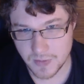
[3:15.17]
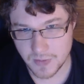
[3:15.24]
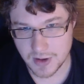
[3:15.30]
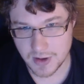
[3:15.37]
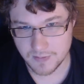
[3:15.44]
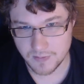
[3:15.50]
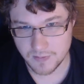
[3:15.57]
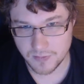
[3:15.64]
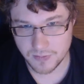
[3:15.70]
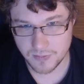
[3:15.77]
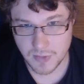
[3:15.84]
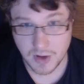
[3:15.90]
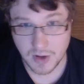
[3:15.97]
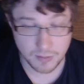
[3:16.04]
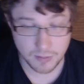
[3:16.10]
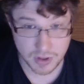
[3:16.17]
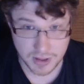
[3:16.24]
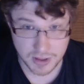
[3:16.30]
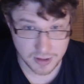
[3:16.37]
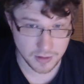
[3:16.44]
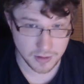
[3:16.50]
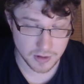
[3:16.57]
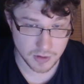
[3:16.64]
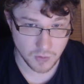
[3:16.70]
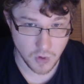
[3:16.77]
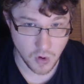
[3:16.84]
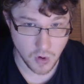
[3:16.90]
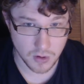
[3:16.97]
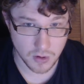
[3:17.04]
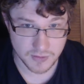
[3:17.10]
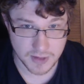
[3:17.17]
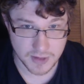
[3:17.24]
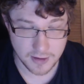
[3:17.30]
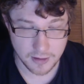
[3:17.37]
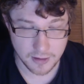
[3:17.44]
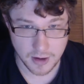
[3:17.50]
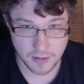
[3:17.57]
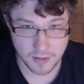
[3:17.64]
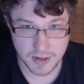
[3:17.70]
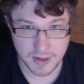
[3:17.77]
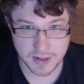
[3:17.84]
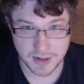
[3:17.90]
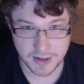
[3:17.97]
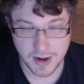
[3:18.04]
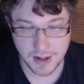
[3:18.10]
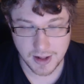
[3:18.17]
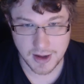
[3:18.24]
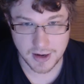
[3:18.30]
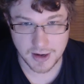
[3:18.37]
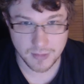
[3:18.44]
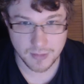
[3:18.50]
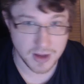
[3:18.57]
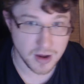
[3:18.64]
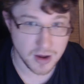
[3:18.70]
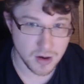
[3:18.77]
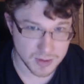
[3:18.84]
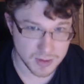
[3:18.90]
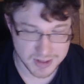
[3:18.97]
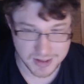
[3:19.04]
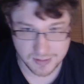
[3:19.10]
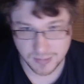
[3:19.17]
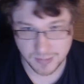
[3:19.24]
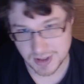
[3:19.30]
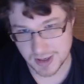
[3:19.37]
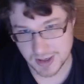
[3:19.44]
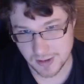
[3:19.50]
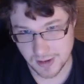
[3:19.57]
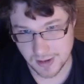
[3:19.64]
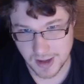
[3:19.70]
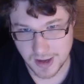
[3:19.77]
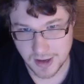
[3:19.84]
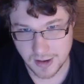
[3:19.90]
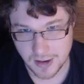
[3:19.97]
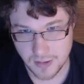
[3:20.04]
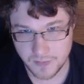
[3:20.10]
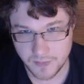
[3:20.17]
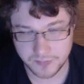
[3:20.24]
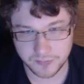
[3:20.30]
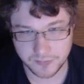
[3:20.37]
Like, particularly the dwarves had a lot of reason to not like him. The humans didn't particularly like him,